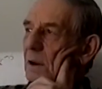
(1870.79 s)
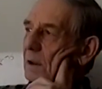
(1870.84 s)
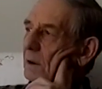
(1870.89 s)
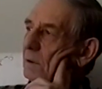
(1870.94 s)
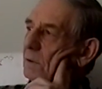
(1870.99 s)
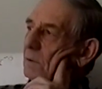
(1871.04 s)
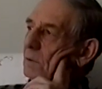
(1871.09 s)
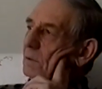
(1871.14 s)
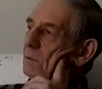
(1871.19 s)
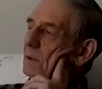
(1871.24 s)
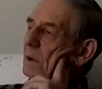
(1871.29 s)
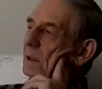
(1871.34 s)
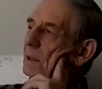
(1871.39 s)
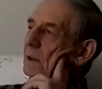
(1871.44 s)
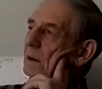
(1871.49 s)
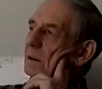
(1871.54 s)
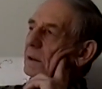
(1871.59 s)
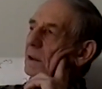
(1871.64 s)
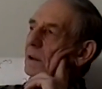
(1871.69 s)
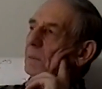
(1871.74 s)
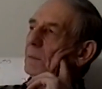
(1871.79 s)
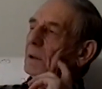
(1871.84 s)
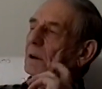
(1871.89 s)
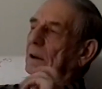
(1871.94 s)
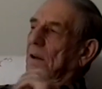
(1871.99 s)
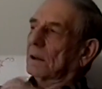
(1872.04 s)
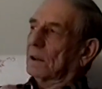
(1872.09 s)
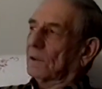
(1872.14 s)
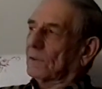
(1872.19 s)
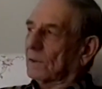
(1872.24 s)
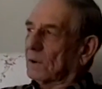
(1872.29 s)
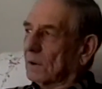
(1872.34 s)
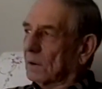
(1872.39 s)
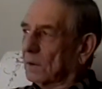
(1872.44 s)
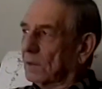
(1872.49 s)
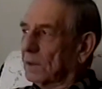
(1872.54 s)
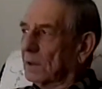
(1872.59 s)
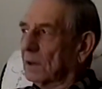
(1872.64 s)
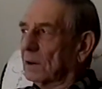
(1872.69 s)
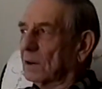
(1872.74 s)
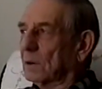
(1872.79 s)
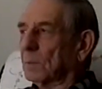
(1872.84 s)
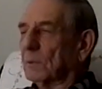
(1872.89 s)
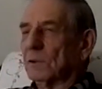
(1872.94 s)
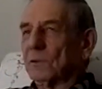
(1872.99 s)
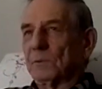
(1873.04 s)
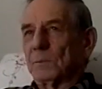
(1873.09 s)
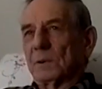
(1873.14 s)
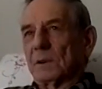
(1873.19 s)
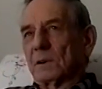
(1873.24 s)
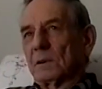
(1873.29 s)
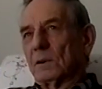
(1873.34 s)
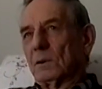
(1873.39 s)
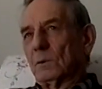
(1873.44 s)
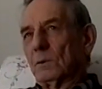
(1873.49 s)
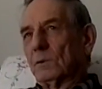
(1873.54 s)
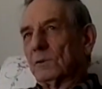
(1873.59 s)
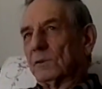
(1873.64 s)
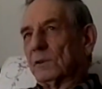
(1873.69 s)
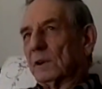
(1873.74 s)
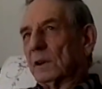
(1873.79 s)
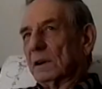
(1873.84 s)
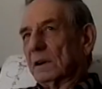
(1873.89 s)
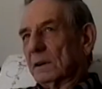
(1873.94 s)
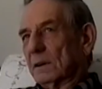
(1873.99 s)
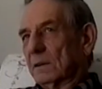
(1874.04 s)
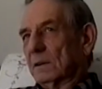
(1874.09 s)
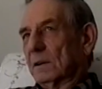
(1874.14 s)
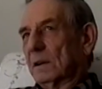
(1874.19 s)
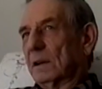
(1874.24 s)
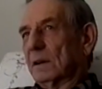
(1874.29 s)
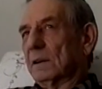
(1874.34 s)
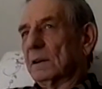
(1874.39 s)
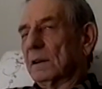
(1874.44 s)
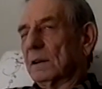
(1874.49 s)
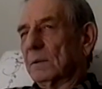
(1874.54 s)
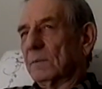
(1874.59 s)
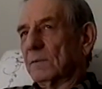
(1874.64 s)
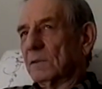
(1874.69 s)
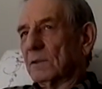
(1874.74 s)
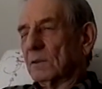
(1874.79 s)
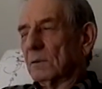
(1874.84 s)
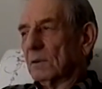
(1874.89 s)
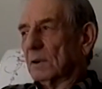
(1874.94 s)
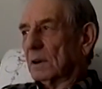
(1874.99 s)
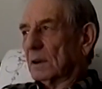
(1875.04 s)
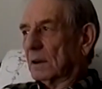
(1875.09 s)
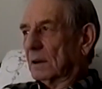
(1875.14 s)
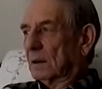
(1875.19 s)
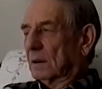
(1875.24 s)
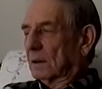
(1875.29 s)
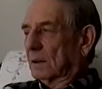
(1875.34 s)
I don't know why that came in. I guess our theater must have been closed in at that time for a while.